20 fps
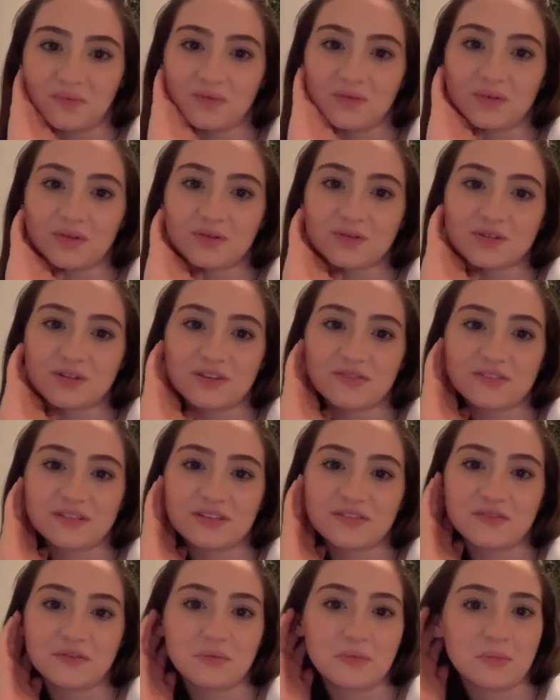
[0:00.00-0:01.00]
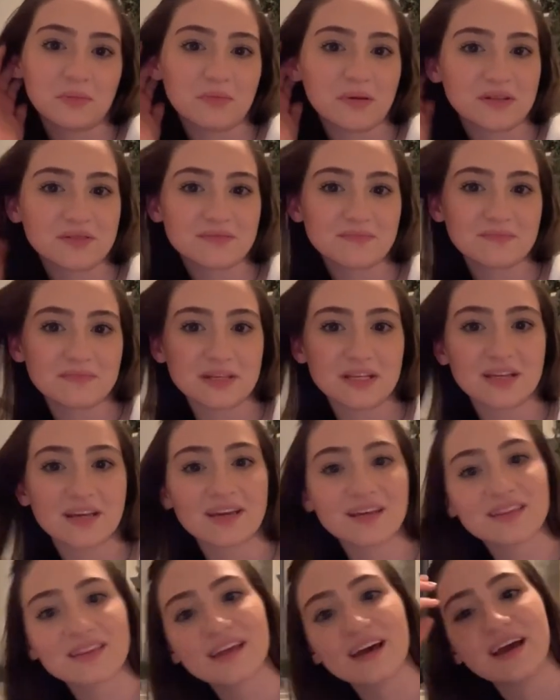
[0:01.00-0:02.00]
Well, Servant, have you been
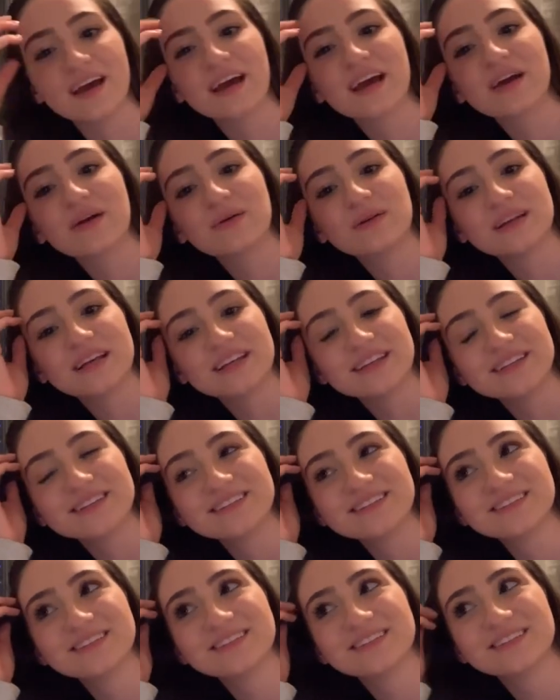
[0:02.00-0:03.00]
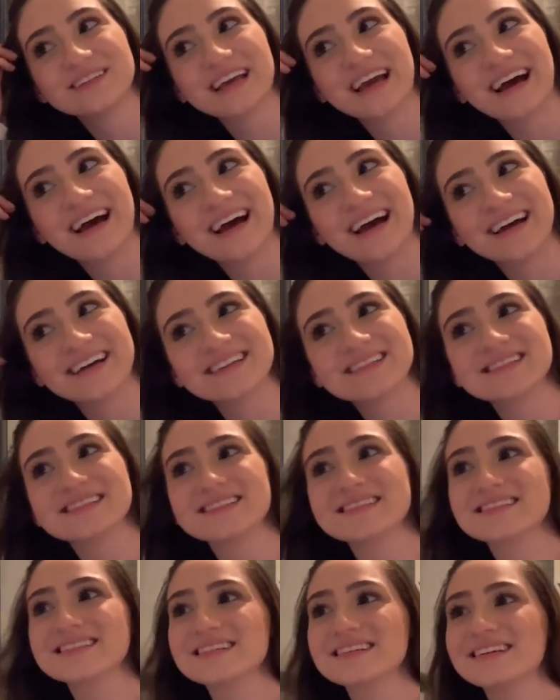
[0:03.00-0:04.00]
bumping back? Quinn 92?
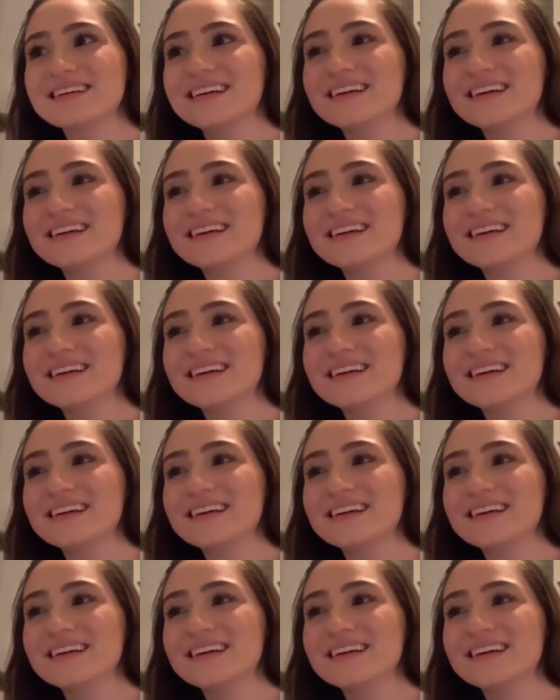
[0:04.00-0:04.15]
Yes.